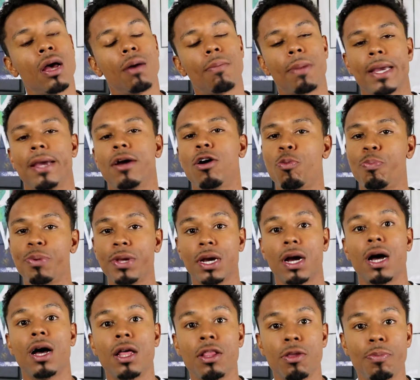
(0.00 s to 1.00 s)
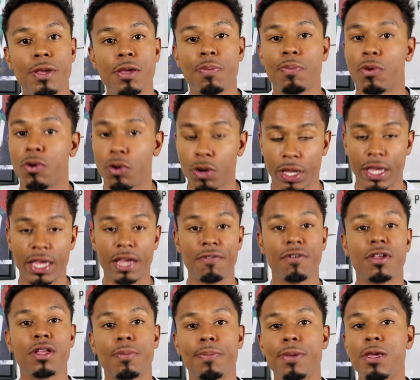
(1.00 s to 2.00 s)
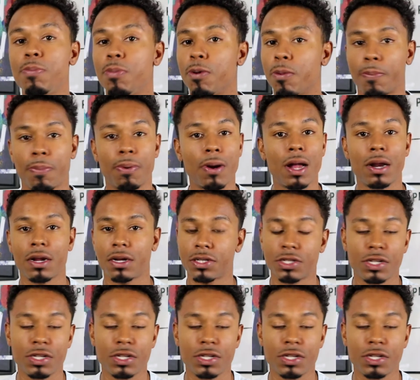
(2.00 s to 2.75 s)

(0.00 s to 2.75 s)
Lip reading: by helping other people, giving people products,